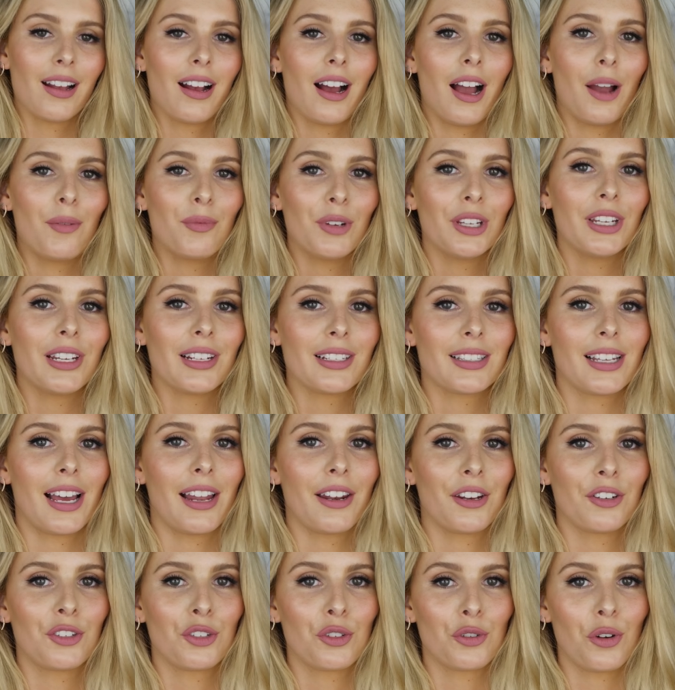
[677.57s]
I'm really
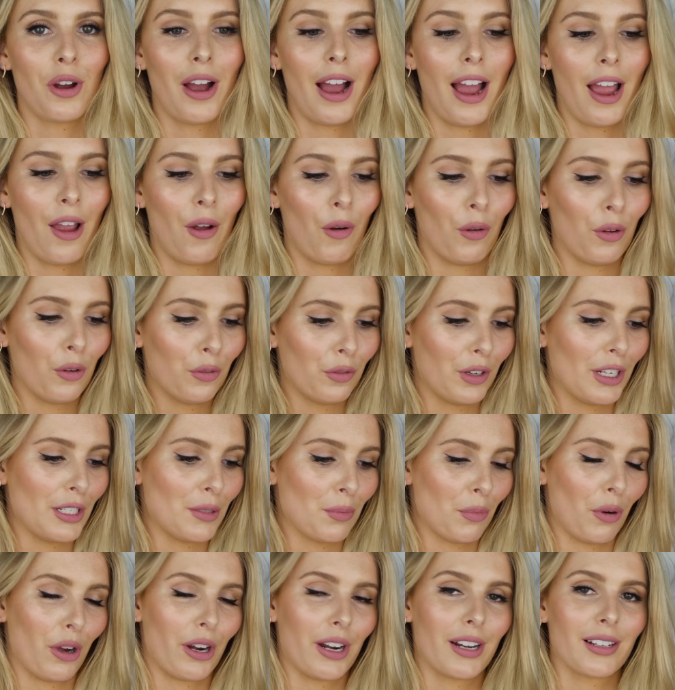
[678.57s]
excited to try all of these
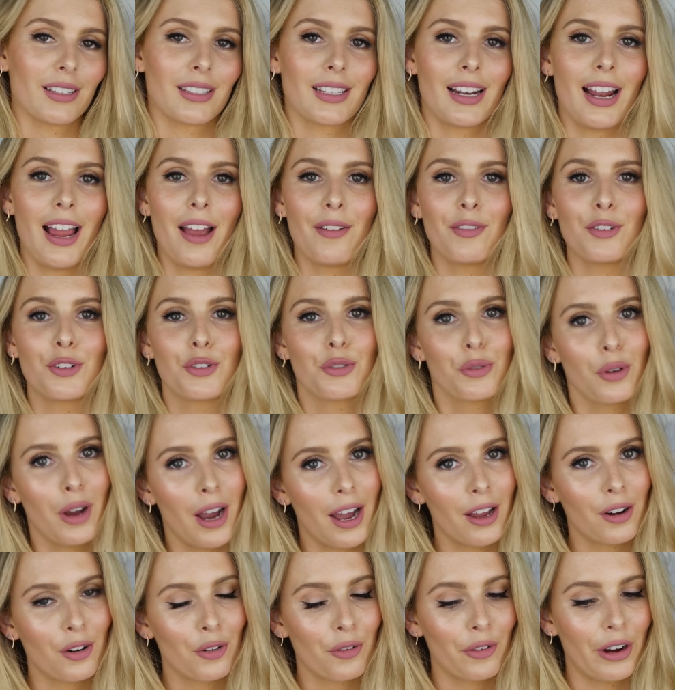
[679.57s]
products that I haven't
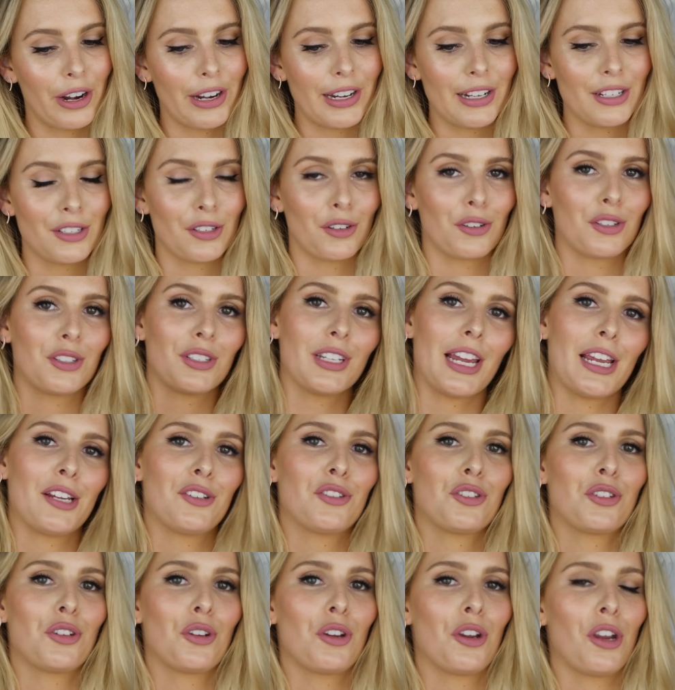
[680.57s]
tried already, so stay
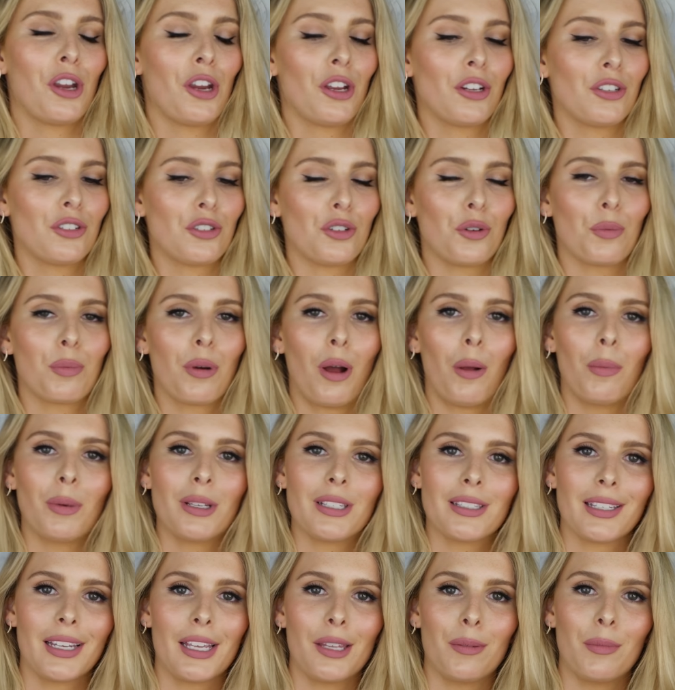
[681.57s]
tuned. You'll probably
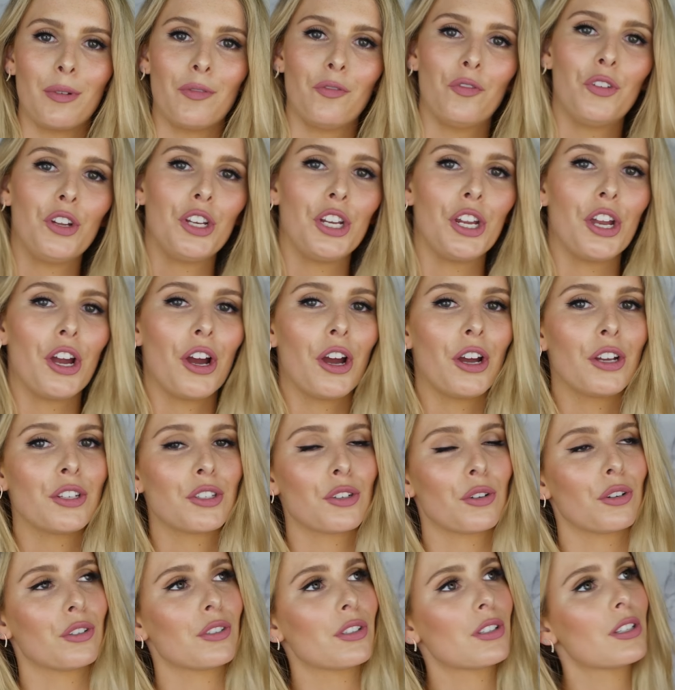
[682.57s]
see them in
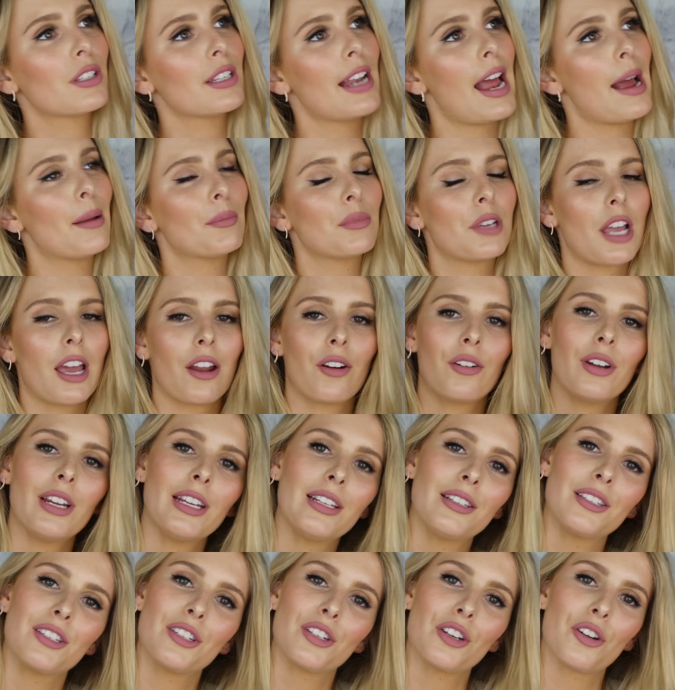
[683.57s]
videos or on Snapchat or
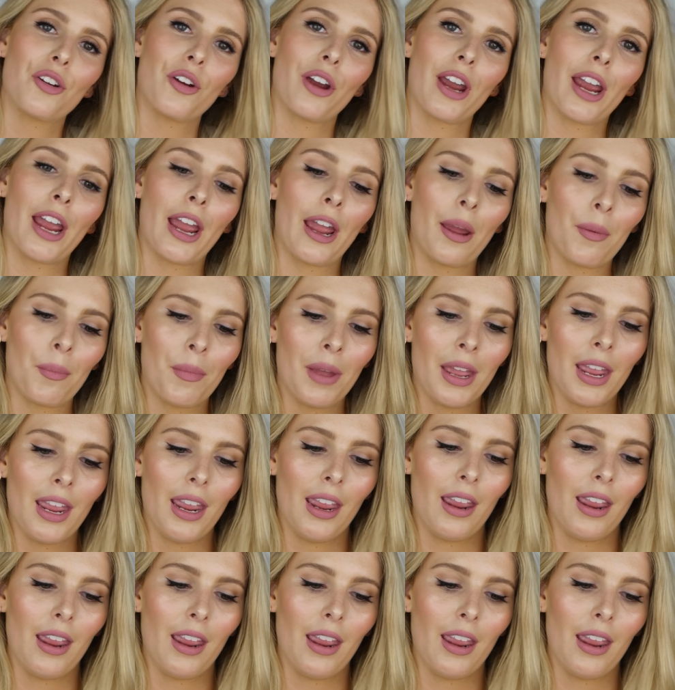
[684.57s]
Instagram.